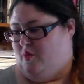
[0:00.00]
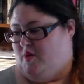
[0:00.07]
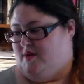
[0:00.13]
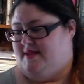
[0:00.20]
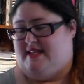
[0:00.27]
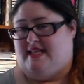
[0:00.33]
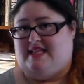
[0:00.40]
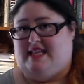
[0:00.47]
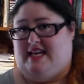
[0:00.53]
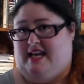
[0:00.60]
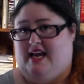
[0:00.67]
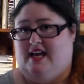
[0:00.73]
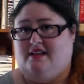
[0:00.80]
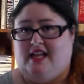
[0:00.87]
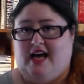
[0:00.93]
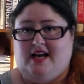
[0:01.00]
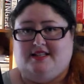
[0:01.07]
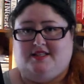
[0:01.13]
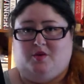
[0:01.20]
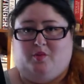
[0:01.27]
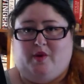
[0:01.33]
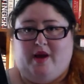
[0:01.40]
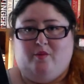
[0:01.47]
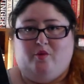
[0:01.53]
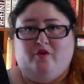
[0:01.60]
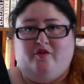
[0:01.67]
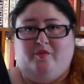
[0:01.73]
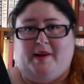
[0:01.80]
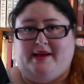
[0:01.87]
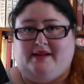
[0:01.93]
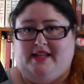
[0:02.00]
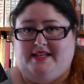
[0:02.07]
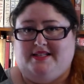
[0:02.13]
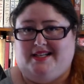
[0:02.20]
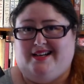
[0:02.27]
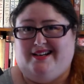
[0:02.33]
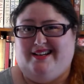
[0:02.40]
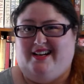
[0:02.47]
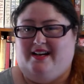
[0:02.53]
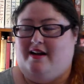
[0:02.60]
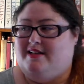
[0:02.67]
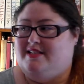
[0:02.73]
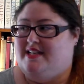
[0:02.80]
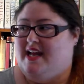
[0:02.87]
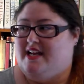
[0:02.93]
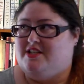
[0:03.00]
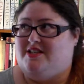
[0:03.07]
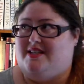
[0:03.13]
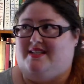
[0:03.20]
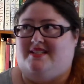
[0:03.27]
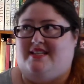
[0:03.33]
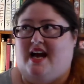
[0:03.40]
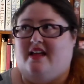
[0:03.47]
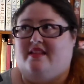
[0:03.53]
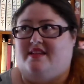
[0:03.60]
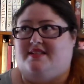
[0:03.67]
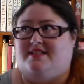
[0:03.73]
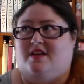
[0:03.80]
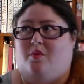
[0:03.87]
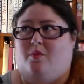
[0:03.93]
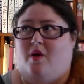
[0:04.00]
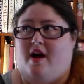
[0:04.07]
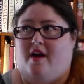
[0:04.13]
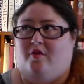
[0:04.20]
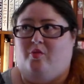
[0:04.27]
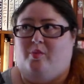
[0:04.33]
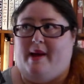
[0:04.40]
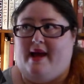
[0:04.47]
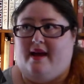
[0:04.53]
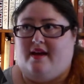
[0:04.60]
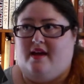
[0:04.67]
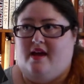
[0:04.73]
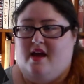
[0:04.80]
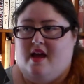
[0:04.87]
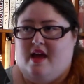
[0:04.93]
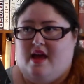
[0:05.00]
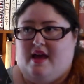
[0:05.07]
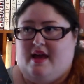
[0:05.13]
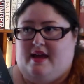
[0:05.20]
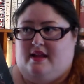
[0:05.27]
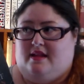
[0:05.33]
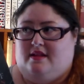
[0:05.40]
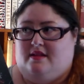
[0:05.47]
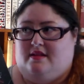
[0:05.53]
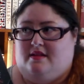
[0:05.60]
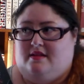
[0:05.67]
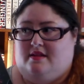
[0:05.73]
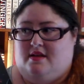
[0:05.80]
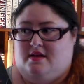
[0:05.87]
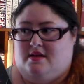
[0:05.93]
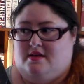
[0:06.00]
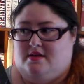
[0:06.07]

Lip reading: was The Last Werewolf by Glenn Duncan, and I did actually start this a while back in,